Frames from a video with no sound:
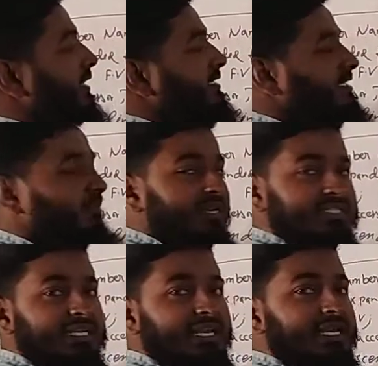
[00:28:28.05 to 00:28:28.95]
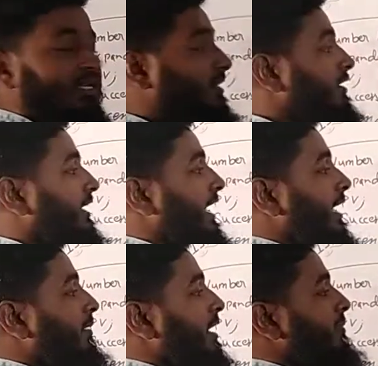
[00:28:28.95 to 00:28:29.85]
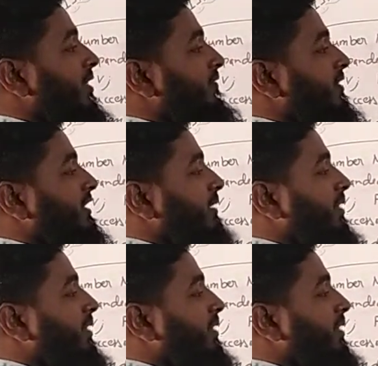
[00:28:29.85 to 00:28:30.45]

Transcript: Next number is 8, and above it